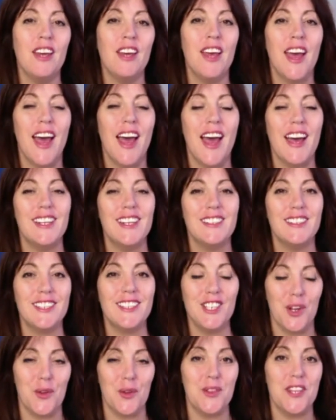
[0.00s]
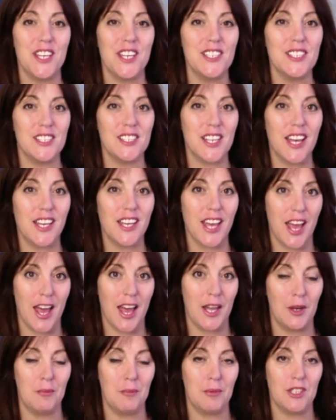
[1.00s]
And this
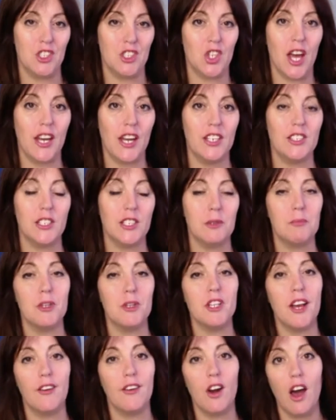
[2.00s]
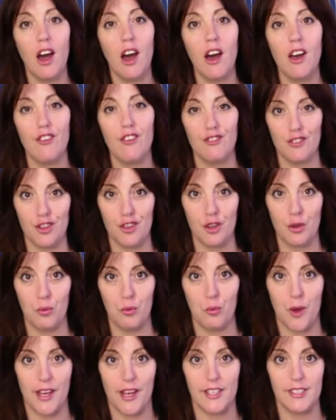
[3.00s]
can challenging, but there are a few
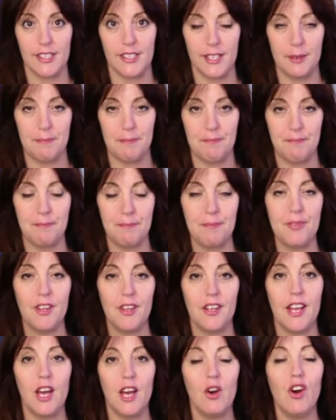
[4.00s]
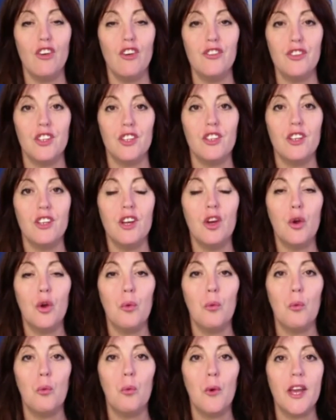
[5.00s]
ways in. Now, often
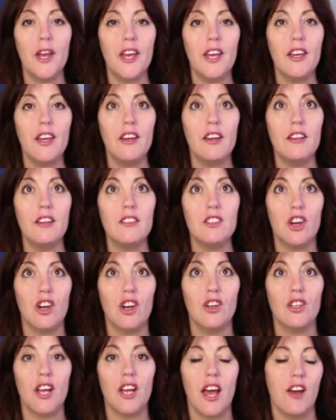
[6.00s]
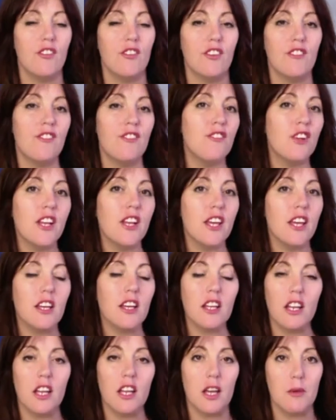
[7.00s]
we don't have a fully
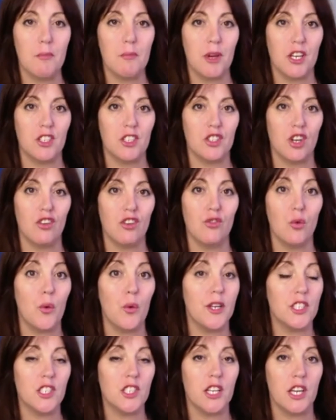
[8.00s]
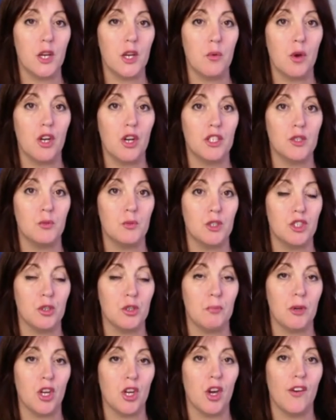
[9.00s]
clear picture of which keywords we should
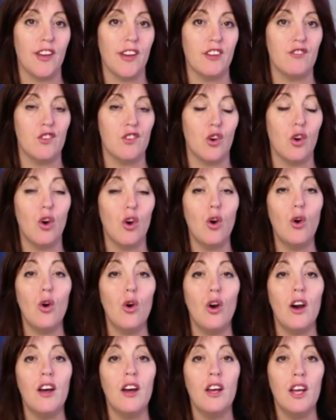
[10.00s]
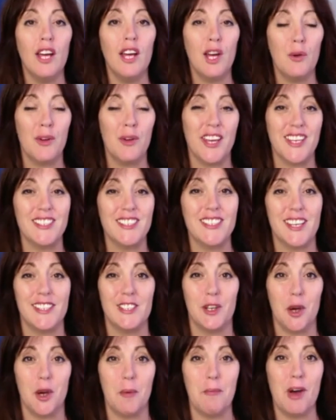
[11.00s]
be going for, or we get set in
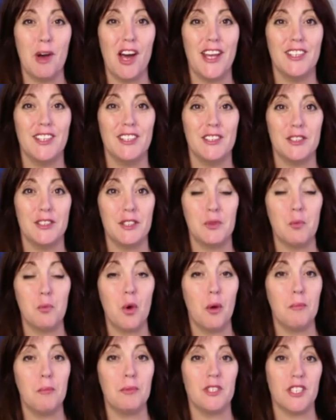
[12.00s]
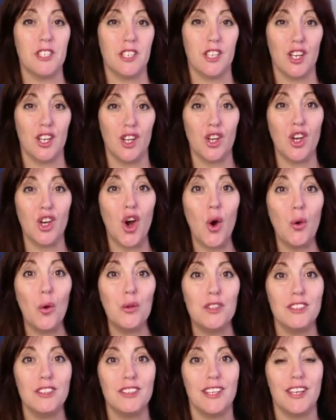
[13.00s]
our mind that there's one particular
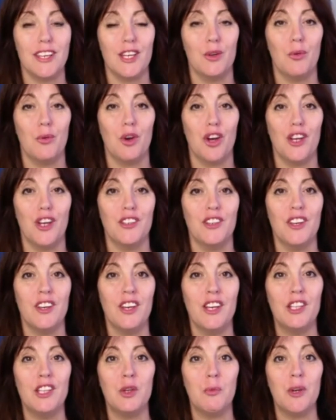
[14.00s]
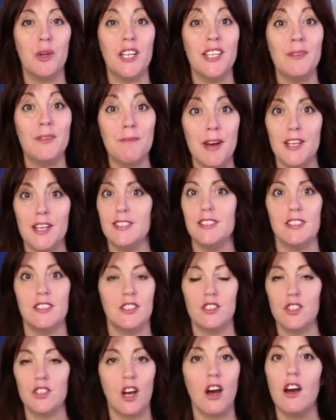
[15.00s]
golden keyword that we
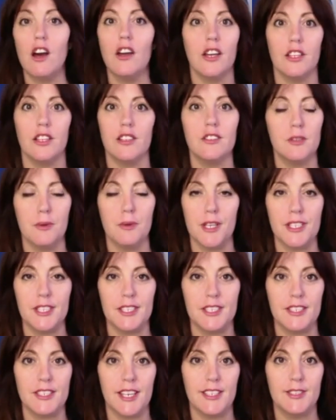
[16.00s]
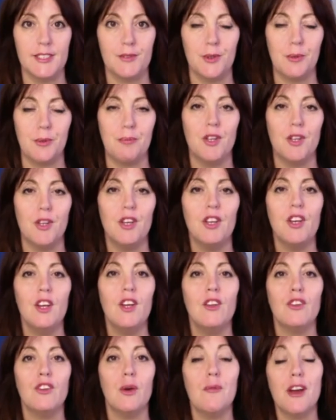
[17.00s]
must target to be successful.
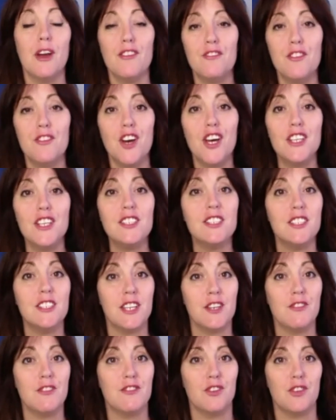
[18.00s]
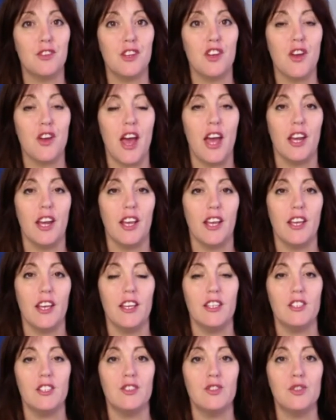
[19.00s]
So my first tip for you, Annie,
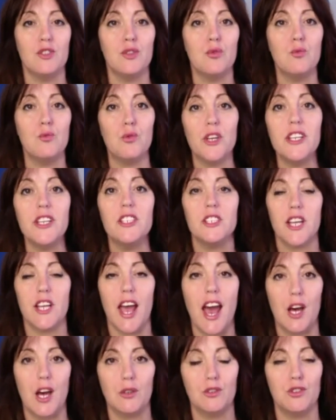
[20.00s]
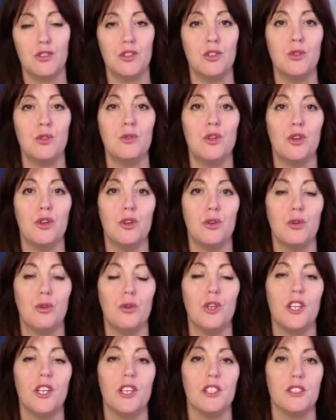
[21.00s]
is to reach out to your
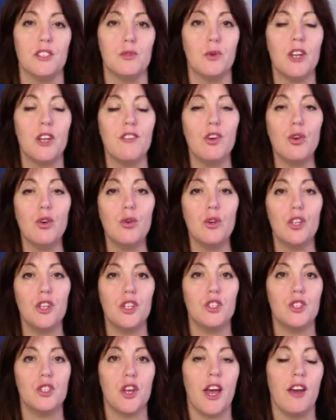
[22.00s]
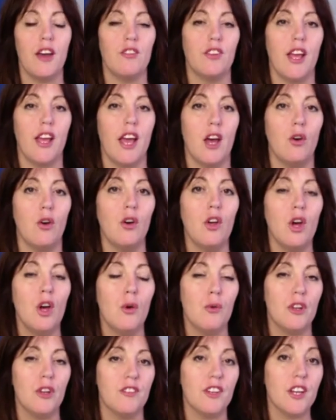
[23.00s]
audience, whatever audience you have now,
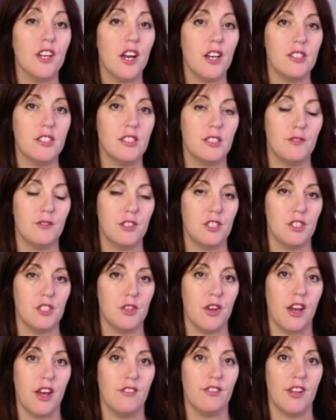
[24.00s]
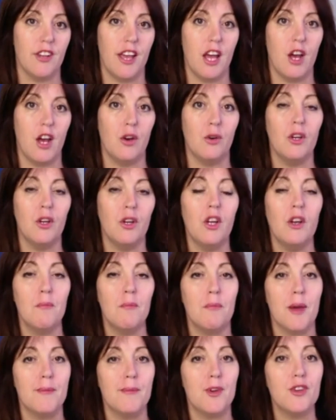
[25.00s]
whatever customers you have now,
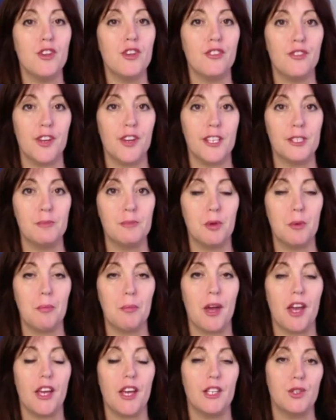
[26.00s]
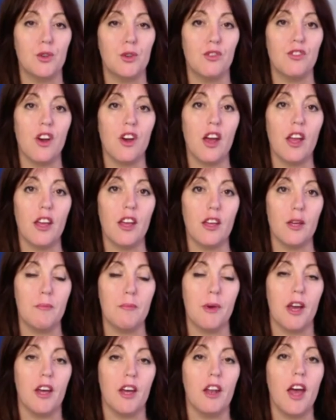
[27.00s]
maybe on your Facebook page or via
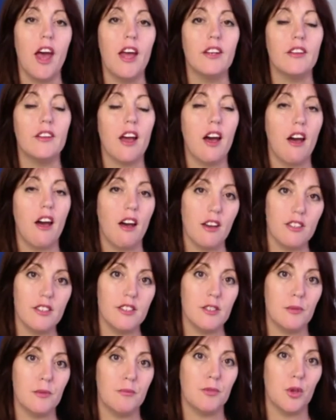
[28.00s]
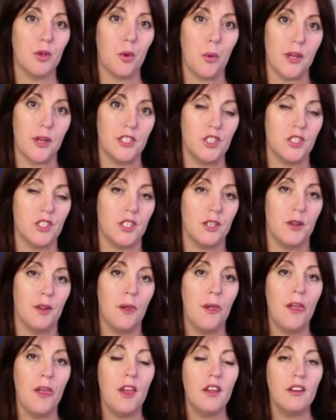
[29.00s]
email, and ask them the question.
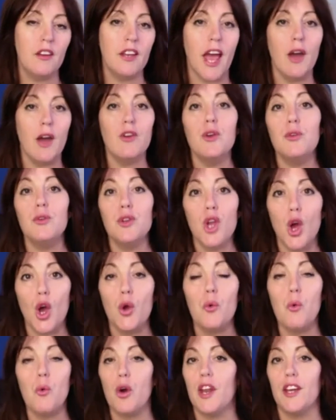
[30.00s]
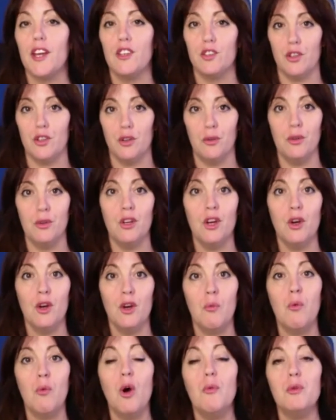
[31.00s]
Now you know what I do.
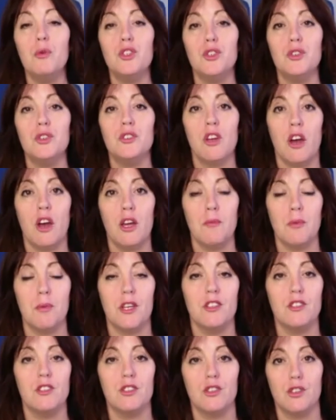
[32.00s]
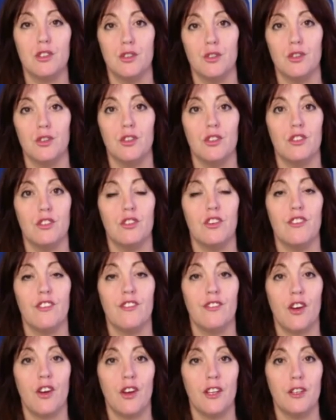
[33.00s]
What would you type into Google to
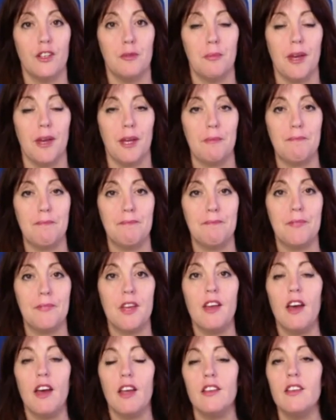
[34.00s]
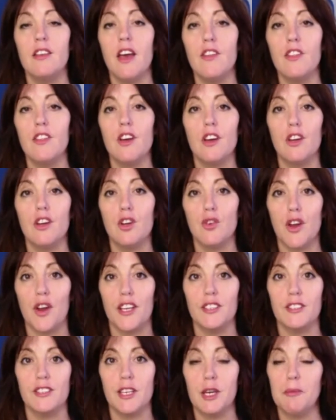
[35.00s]
find me? Another
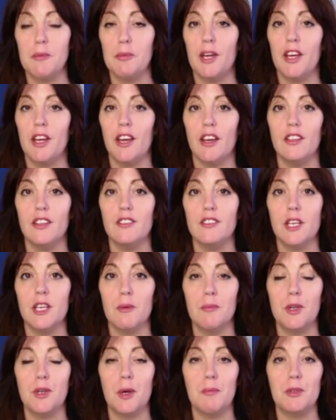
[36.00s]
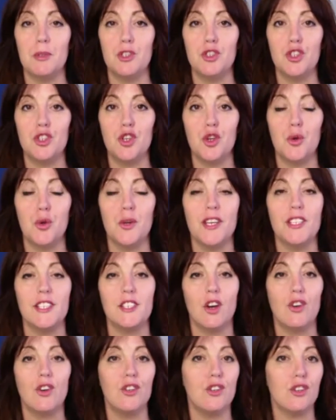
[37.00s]
great tip here, tip number 2, is
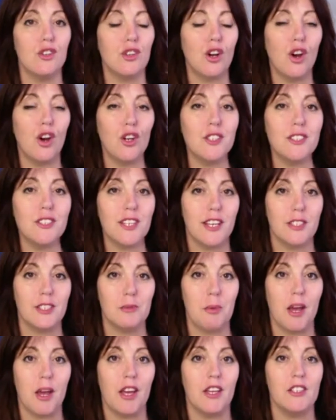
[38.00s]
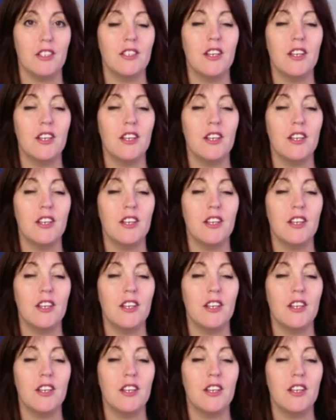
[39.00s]
on your contact page,